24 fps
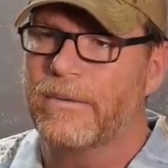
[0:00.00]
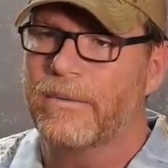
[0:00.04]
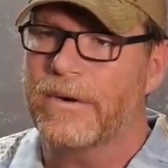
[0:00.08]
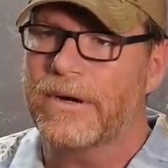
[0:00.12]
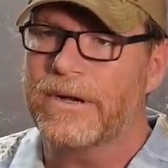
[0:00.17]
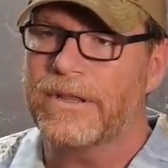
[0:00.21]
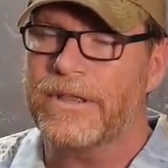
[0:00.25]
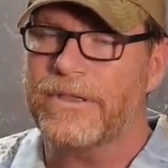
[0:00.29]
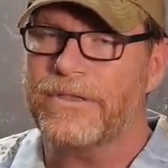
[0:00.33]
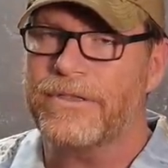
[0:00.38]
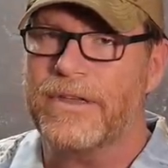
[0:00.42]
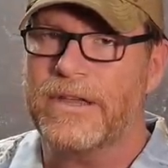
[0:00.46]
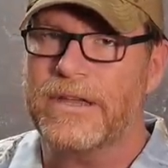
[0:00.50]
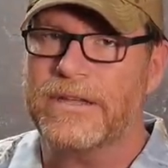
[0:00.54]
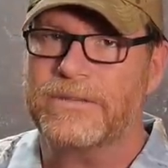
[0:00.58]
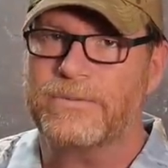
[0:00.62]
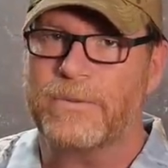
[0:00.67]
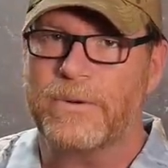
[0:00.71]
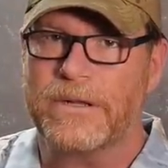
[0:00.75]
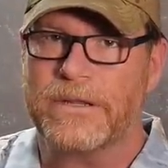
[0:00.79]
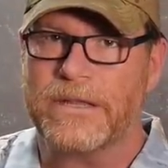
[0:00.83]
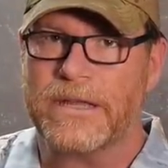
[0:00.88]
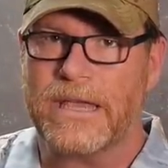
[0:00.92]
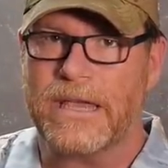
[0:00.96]
one of the things,
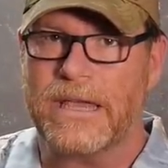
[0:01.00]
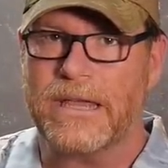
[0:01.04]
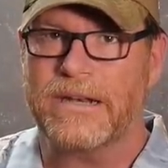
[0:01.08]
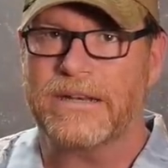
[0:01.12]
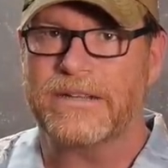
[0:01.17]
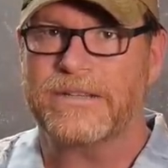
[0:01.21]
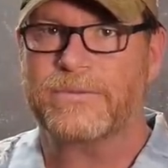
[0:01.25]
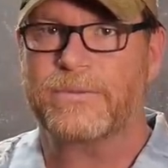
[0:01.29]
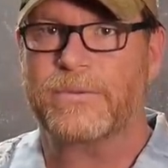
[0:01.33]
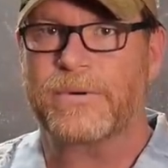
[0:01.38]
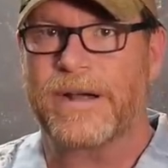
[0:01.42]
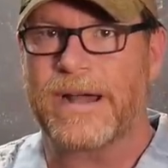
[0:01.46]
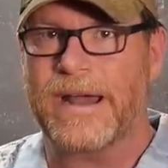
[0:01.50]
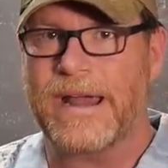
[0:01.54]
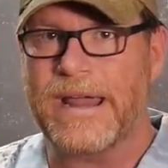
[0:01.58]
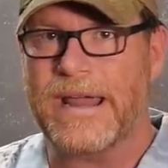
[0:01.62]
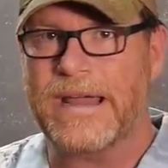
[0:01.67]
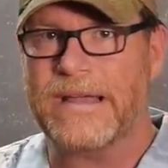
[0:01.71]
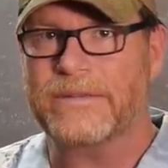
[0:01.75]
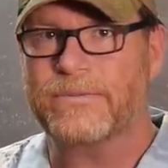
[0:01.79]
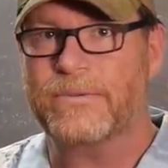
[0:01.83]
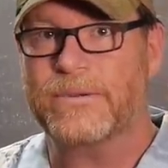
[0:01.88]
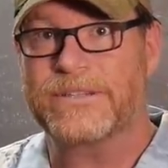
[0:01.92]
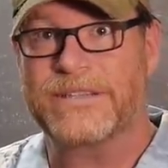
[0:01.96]
one of the candidates were
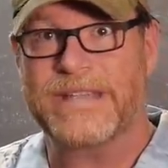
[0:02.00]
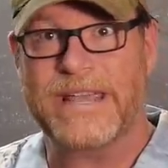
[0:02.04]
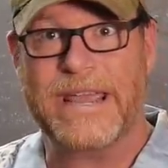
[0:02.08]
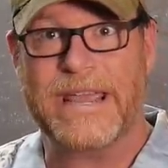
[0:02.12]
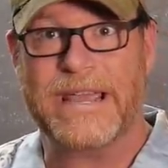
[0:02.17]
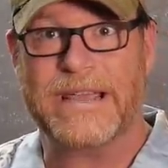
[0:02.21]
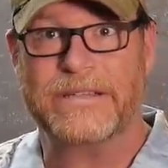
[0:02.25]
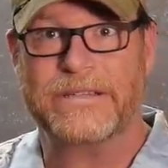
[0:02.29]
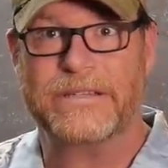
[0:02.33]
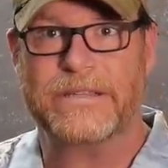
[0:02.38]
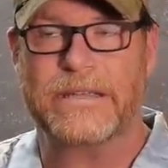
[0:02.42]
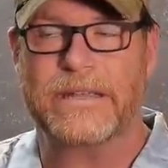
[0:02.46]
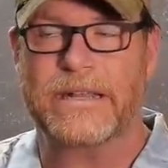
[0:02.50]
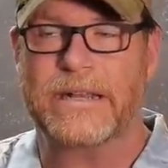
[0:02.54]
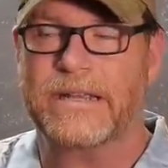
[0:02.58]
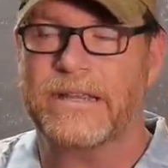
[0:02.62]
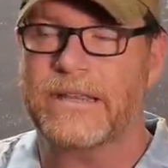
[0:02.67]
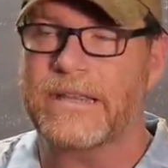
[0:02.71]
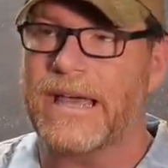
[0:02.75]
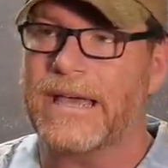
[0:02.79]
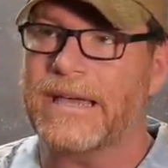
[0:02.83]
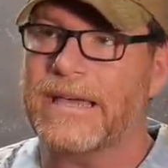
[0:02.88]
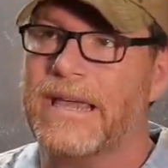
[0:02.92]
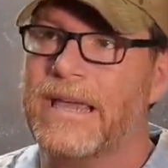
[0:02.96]
asked, was asked, and I,
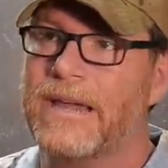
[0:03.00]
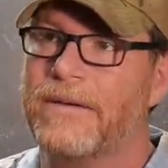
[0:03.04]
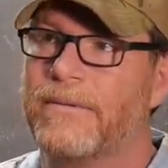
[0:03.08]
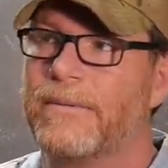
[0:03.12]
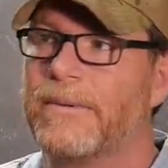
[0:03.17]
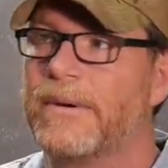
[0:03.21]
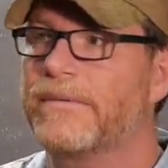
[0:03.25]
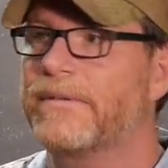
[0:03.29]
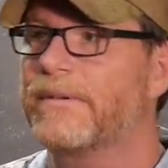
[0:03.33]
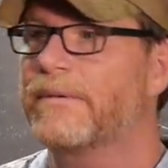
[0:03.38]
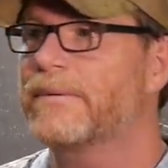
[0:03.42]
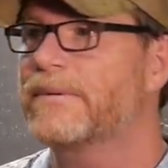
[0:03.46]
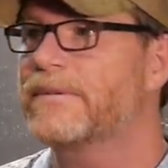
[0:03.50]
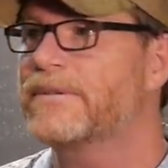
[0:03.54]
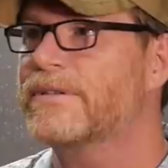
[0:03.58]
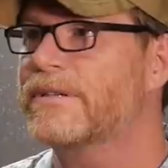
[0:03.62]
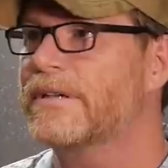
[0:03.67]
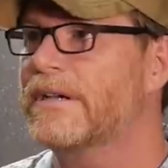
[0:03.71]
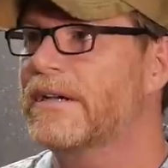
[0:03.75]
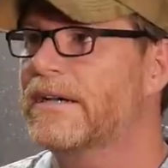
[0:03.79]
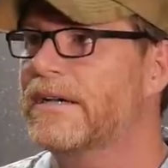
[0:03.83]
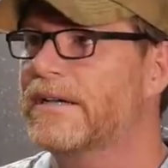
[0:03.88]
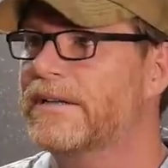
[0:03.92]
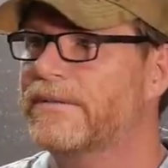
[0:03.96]
I can't remember if it was
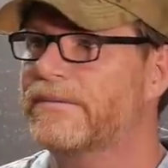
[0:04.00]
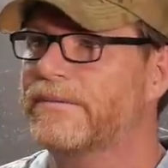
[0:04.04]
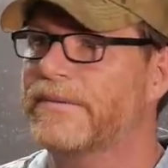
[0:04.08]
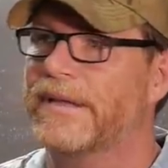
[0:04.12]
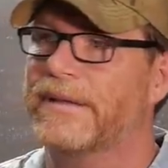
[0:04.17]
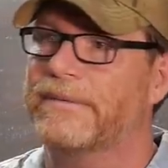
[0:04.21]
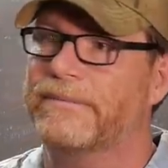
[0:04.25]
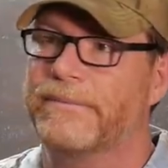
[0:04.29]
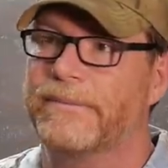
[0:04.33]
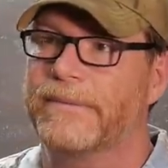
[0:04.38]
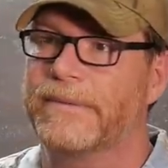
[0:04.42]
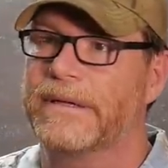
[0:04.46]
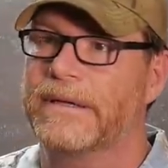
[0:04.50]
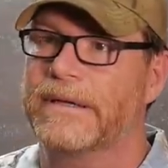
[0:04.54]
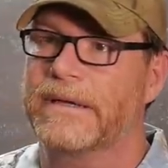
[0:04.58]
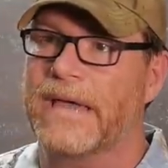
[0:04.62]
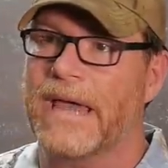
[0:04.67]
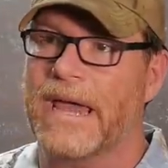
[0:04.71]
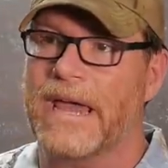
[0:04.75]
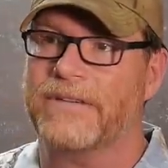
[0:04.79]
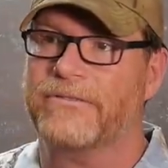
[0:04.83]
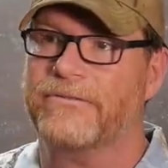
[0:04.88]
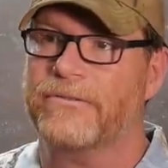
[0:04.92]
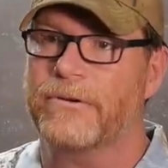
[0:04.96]
uh, that the
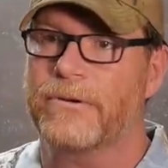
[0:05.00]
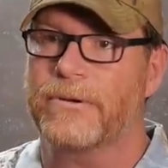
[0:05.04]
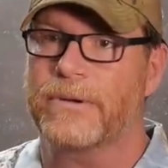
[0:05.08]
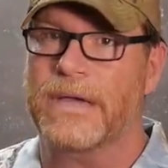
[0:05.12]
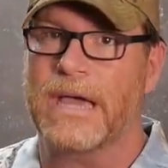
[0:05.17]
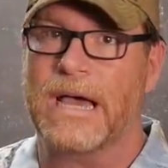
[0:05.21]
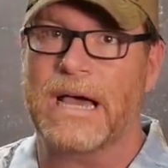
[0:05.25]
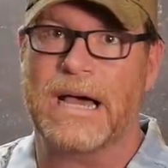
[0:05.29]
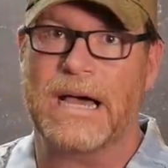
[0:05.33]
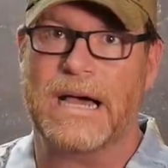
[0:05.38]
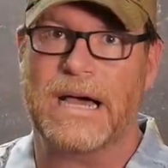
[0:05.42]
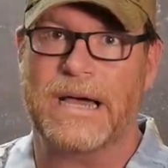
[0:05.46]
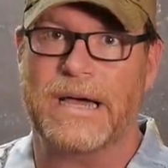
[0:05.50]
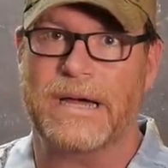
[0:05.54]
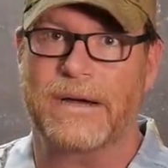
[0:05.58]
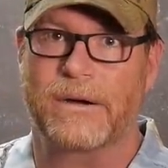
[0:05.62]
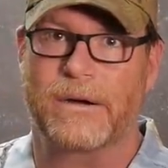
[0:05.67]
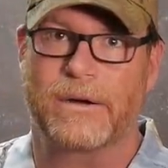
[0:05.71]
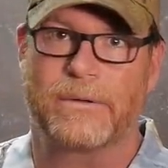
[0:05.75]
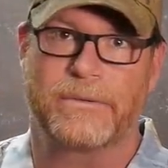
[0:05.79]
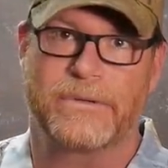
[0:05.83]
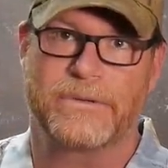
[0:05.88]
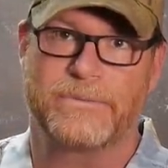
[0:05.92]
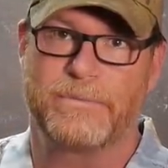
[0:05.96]
Castro guy
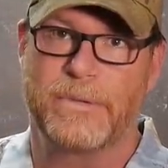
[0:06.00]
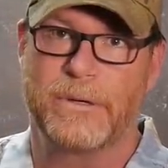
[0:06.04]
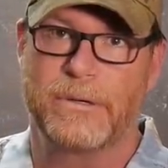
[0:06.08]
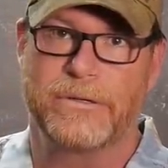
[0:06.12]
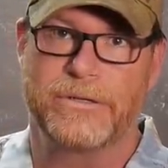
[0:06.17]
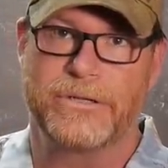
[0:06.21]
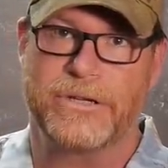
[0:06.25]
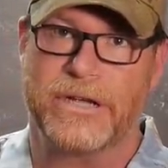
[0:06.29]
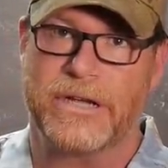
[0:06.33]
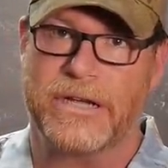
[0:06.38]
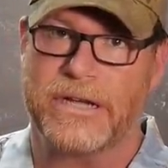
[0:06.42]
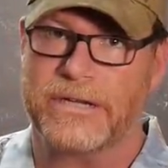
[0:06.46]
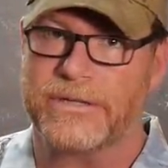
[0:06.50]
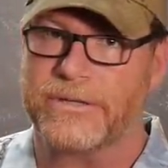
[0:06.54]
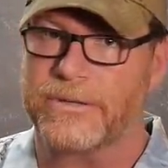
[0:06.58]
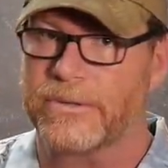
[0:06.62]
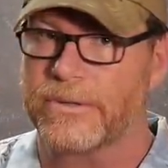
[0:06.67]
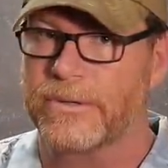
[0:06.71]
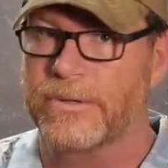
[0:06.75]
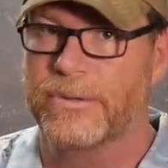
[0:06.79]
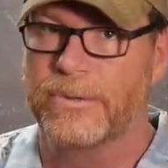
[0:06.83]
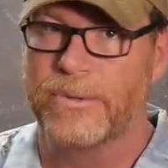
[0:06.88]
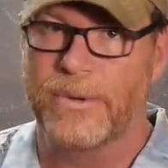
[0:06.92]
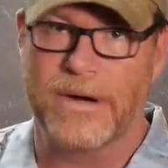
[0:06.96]
or it was Buttigieg
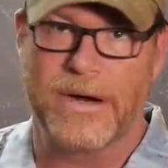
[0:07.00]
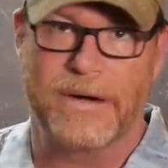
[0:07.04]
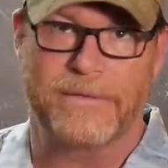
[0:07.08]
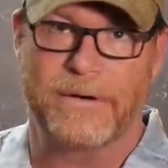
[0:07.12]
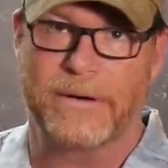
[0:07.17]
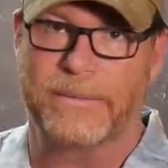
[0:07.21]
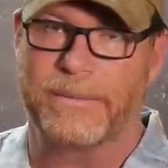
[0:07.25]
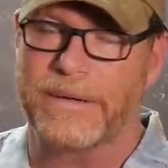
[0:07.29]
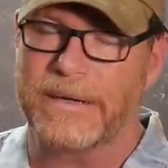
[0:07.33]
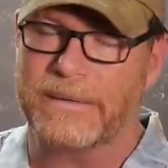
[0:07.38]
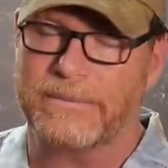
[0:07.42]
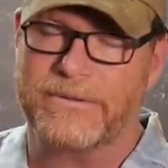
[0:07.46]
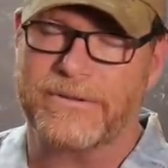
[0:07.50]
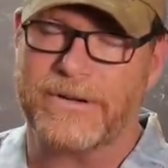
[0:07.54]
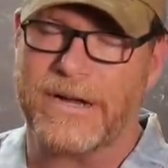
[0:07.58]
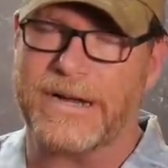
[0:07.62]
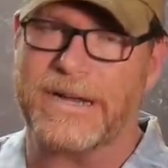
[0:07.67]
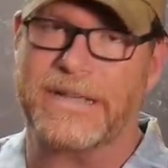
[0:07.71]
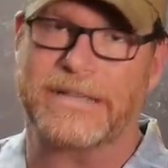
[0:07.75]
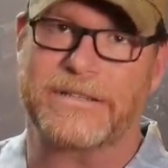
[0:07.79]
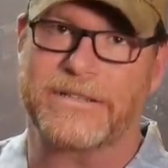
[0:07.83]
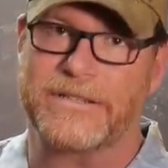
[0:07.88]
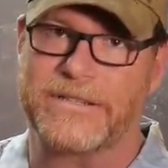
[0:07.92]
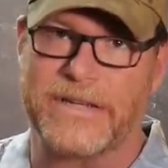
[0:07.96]
or whoever, but I'm
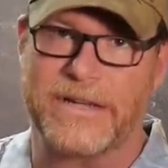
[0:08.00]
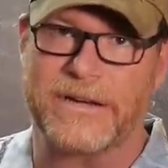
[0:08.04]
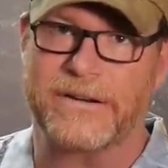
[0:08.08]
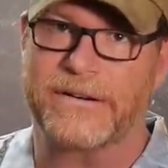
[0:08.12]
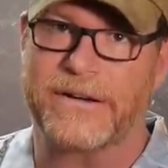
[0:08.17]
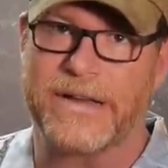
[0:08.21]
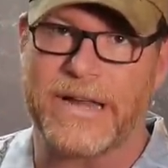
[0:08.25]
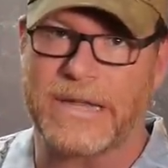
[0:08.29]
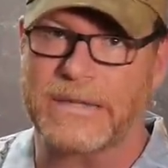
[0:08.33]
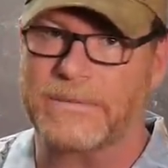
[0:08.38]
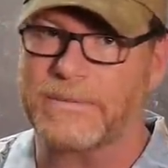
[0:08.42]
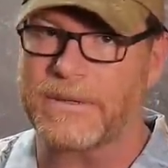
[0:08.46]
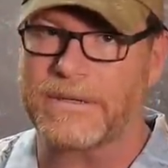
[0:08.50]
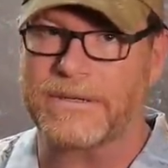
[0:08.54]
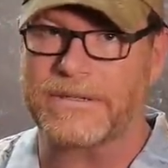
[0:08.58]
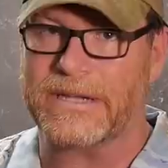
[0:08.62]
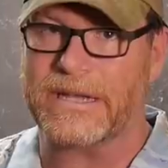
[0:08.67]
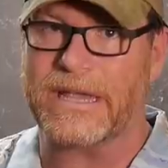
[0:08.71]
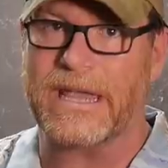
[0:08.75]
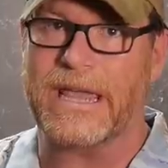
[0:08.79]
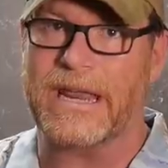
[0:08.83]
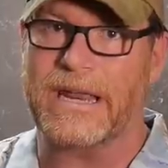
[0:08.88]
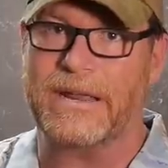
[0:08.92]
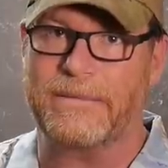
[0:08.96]
trying not to say their names because
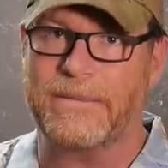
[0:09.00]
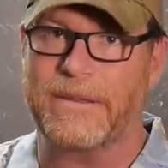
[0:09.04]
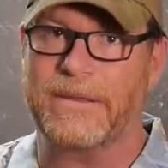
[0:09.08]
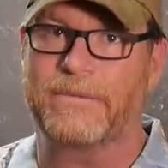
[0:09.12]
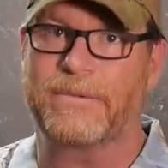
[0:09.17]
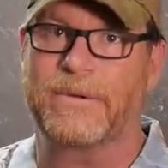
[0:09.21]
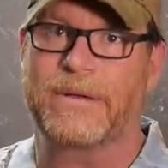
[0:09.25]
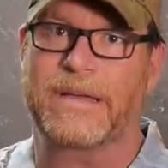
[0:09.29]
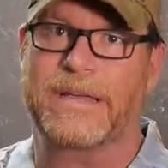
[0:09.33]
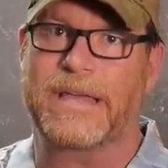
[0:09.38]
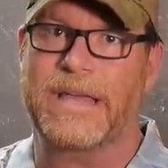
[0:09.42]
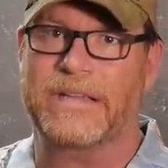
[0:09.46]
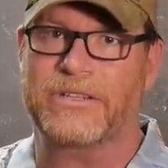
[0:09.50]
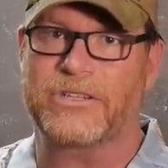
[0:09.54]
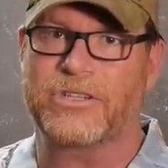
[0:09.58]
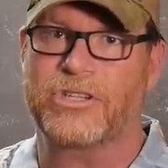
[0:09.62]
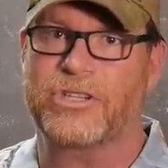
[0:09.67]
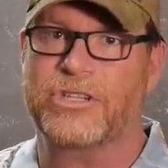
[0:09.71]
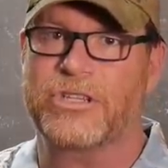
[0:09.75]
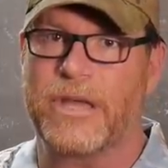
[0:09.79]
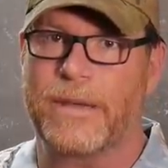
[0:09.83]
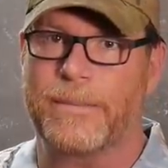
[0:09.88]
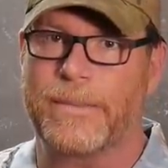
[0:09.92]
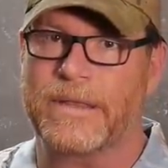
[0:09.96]
I can't even, I can't
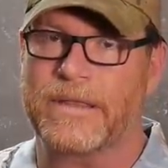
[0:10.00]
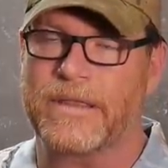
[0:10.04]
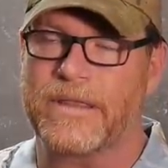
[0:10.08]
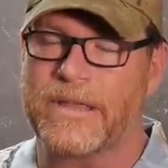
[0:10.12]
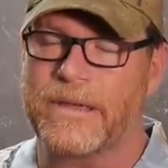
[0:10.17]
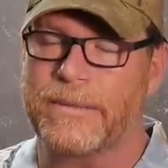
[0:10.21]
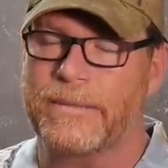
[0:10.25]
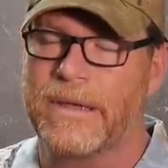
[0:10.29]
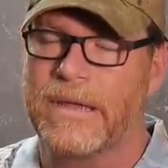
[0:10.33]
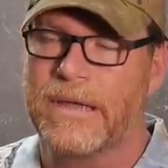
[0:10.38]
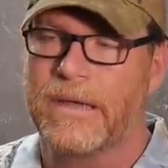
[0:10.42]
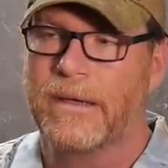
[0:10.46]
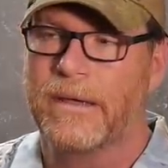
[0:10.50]
stomach them,